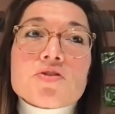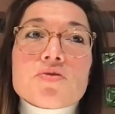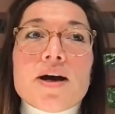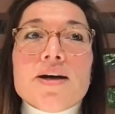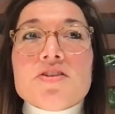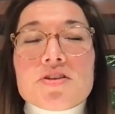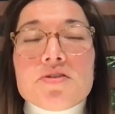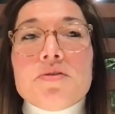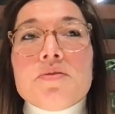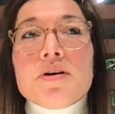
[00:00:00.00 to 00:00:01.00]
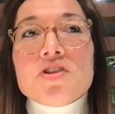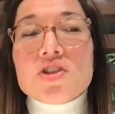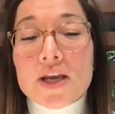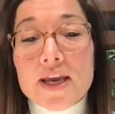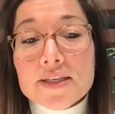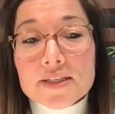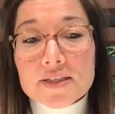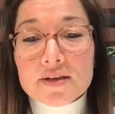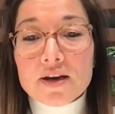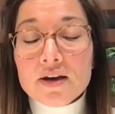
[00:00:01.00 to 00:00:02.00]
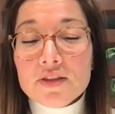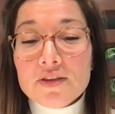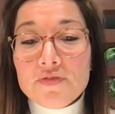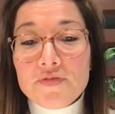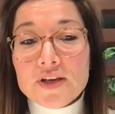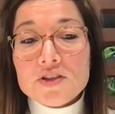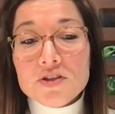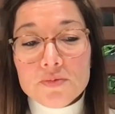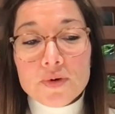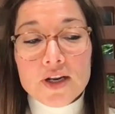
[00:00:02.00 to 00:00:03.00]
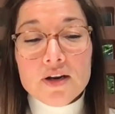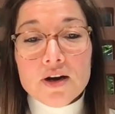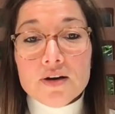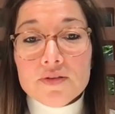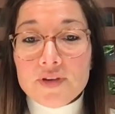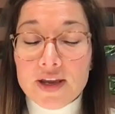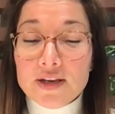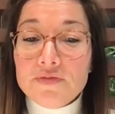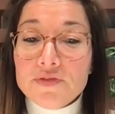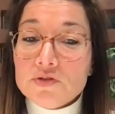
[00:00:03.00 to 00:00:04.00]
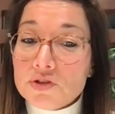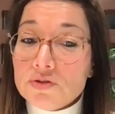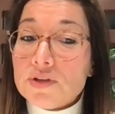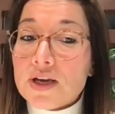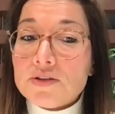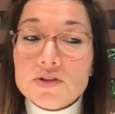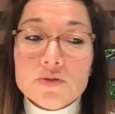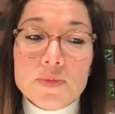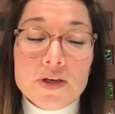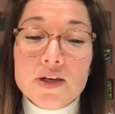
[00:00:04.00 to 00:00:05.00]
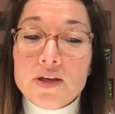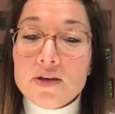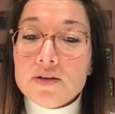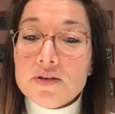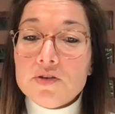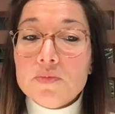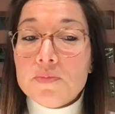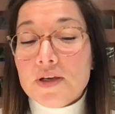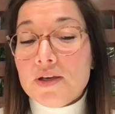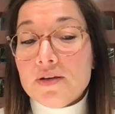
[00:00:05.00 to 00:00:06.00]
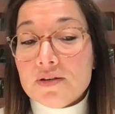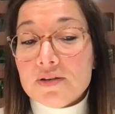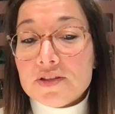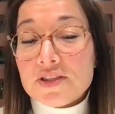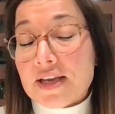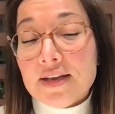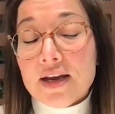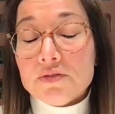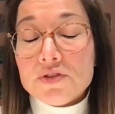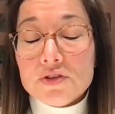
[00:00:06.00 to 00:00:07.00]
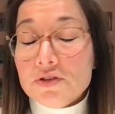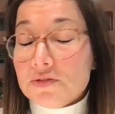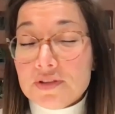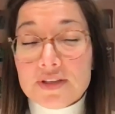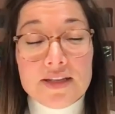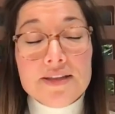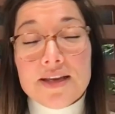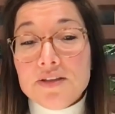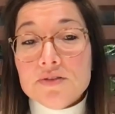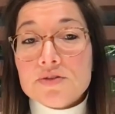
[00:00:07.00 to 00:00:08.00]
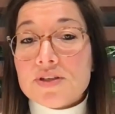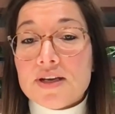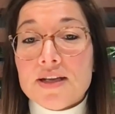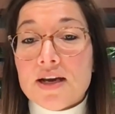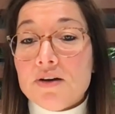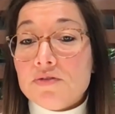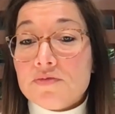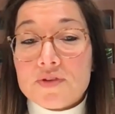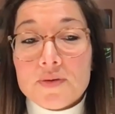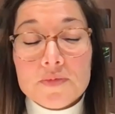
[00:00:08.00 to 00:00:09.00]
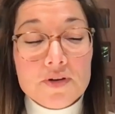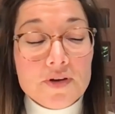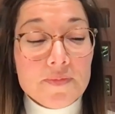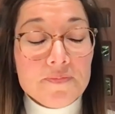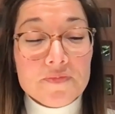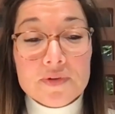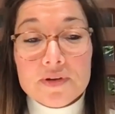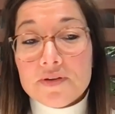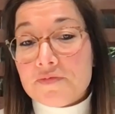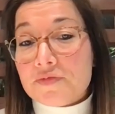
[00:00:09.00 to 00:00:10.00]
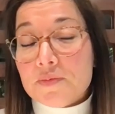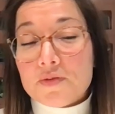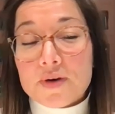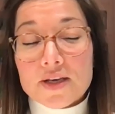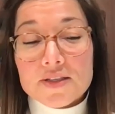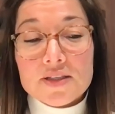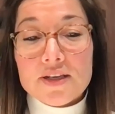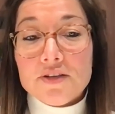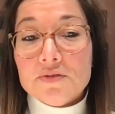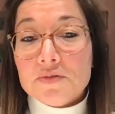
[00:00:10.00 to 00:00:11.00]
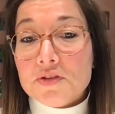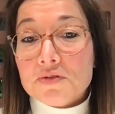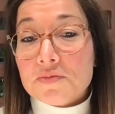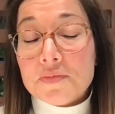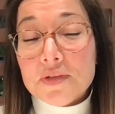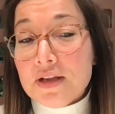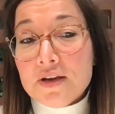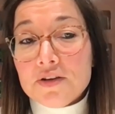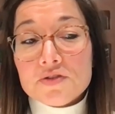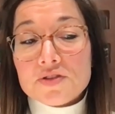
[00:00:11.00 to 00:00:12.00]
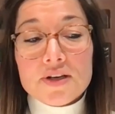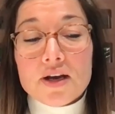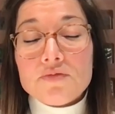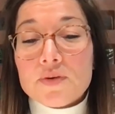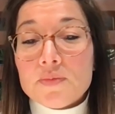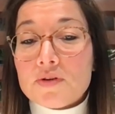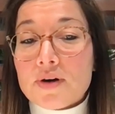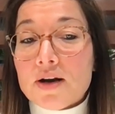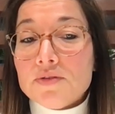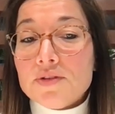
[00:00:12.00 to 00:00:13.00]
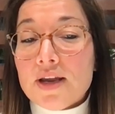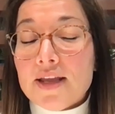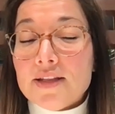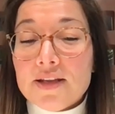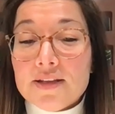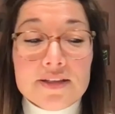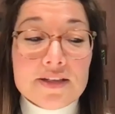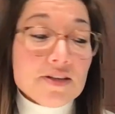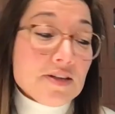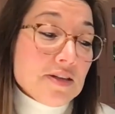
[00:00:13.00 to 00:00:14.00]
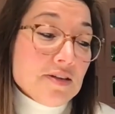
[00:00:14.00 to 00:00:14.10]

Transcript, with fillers: try to chase the things you really love, and if you do that, you'll be you'll be stand out. You then then you'll stand out from the from the rest, and you you you stand out from the crowd, and that that.